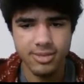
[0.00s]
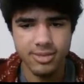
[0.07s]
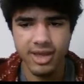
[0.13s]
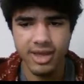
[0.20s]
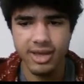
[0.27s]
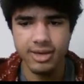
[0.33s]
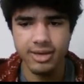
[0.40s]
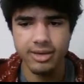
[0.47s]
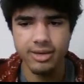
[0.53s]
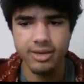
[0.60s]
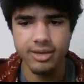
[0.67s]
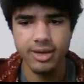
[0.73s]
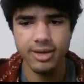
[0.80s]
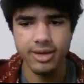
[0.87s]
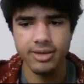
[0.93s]
and
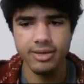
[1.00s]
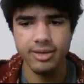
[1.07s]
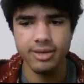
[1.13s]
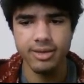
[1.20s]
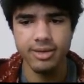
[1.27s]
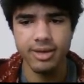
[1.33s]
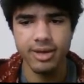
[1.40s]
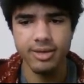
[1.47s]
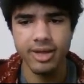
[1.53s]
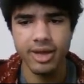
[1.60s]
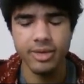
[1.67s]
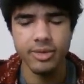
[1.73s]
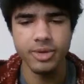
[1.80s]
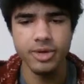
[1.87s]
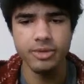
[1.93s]

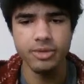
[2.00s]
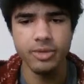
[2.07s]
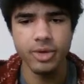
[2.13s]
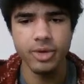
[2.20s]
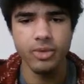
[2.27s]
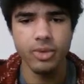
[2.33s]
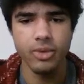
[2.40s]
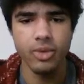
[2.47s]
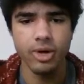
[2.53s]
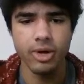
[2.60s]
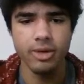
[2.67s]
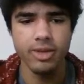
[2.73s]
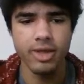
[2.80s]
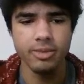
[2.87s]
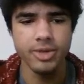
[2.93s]
that one didn't really
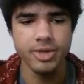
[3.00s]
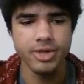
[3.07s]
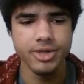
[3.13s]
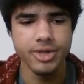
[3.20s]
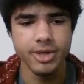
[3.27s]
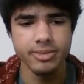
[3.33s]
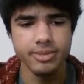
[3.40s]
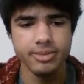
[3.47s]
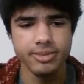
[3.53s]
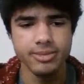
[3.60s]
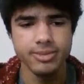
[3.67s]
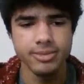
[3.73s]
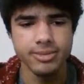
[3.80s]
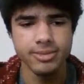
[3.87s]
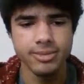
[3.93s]
require that much
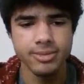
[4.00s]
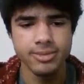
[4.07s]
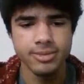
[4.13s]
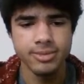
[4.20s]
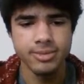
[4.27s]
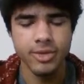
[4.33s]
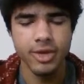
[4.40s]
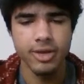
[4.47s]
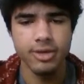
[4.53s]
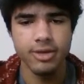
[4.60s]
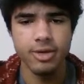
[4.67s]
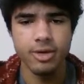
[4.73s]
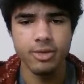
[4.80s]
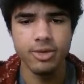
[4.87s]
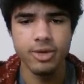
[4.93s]
like
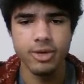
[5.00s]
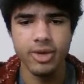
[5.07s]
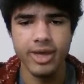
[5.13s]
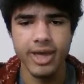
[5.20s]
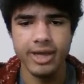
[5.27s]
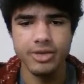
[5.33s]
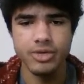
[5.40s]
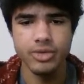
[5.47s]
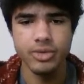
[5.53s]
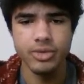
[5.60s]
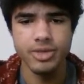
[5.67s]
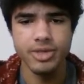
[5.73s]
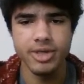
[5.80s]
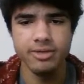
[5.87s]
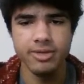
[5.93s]
therapy or like at school
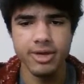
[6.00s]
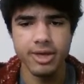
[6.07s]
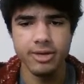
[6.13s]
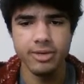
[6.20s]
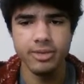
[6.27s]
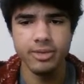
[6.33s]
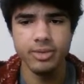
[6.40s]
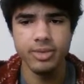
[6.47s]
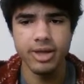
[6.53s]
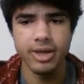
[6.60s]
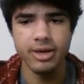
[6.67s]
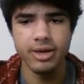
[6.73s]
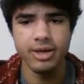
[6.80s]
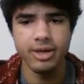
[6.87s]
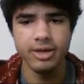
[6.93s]
stuff. Like I
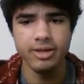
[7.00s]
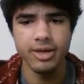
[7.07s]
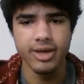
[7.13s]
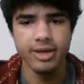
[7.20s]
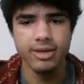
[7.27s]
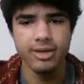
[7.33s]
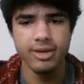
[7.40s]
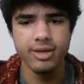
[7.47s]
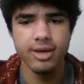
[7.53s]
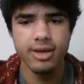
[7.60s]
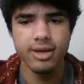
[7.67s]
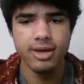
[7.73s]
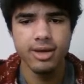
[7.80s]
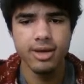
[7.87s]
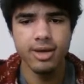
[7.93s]
didn't need like
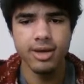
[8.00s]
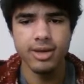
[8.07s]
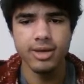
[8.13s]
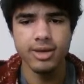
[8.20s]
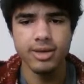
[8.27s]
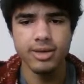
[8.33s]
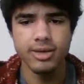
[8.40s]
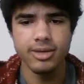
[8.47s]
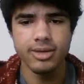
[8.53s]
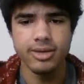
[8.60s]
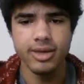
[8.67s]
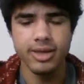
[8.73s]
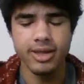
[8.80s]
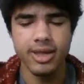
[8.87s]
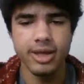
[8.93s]
a
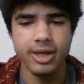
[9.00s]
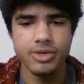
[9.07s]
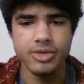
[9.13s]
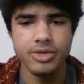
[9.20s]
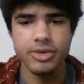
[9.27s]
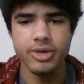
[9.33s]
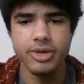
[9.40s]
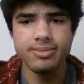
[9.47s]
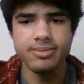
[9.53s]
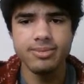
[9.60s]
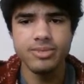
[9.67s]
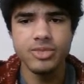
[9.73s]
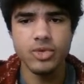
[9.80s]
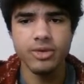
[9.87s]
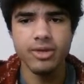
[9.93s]
counselor or any
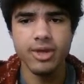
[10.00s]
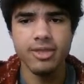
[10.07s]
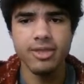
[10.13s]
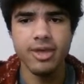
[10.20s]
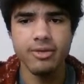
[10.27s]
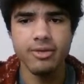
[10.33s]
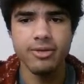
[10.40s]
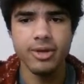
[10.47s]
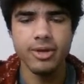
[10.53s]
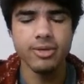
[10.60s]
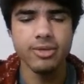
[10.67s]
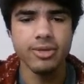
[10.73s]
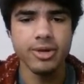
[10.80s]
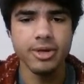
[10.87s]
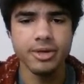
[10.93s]
sort of like thing for like
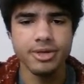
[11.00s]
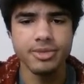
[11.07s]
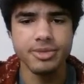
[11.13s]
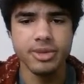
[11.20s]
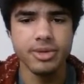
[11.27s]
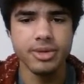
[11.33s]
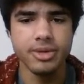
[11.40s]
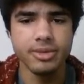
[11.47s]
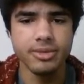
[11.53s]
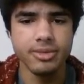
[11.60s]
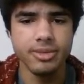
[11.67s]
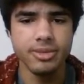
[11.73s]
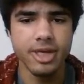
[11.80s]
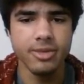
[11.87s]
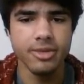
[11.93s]
learning disability
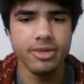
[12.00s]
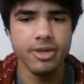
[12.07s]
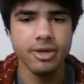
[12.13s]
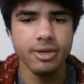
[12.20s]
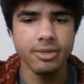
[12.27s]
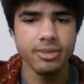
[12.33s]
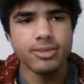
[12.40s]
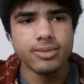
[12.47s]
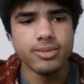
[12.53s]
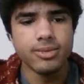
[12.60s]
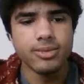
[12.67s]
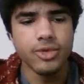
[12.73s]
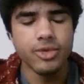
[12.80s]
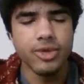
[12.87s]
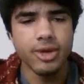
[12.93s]
type of thing.
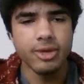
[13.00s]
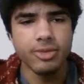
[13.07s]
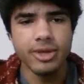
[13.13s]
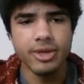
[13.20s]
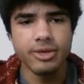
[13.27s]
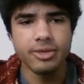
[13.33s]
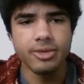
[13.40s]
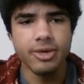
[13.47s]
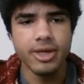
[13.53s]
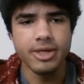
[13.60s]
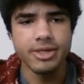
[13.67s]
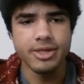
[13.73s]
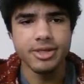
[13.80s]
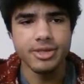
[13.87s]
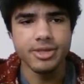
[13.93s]
With like being
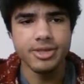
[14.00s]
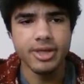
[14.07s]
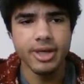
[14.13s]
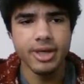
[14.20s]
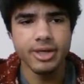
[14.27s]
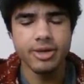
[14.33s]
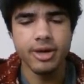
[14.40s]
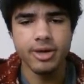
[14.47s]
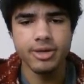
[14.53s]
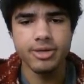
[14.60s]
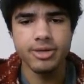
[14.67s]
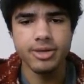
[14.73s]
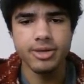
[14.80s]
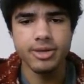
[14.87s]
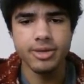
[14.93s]
depressed, I
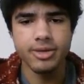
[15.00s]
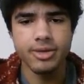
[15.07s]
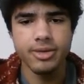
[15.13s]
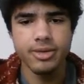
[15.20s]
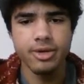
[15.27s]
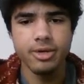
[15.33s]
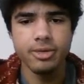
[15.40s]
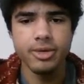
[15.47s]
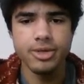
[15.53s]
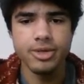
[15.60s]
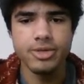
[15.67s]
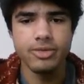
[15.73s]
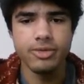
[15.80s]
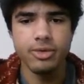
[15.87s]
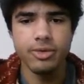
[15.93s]
talked to
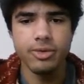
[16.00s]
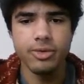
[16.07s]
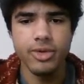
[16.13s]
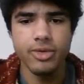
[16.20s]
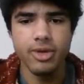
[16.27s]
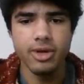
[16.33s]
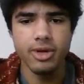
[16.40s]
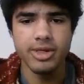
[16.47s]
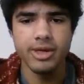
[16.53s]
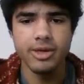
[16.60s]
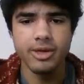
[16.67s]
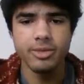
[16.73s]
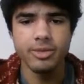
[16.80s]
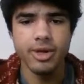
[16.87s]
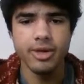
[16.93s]
therapists for a really long
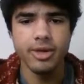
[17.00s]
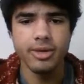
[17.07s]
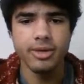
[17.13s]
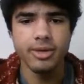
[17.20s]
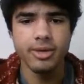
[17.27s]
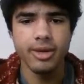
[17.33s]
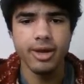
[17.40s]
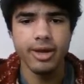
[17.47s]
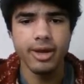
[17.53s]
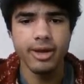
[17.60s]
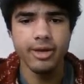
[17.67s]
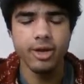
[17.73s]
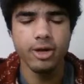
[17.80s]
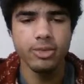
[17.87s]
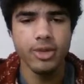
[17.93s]
time, and I
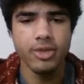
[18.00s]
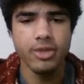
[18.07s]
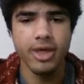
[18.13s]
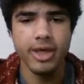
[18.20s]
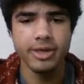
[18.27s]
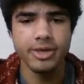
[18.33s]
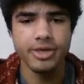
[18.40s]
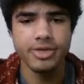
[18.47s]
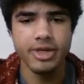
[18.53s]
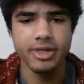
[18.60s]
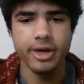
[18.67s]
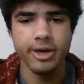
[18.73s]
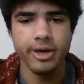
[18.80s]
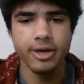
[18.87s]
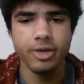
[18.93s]
got help with that, and just like
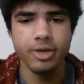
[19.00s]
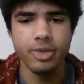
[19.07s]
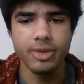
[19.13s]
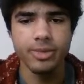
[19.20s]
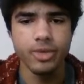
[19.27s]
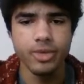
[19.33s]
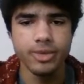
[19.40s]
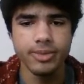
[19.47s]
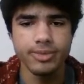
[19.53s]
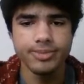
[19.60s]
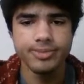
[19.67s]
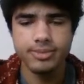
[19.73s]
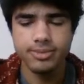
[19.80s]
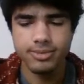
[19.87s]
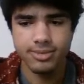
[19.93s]
talking to people.
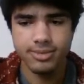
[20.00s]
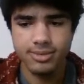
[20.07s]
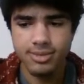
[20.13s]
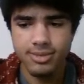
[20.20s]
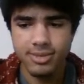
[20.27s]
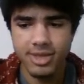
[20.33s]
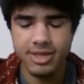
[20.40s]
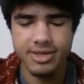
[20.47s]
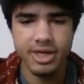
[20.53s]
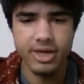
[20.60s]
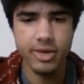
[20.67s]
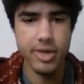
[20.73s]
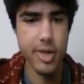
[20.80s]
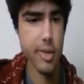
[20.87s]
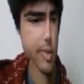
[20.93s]
That's how I dealt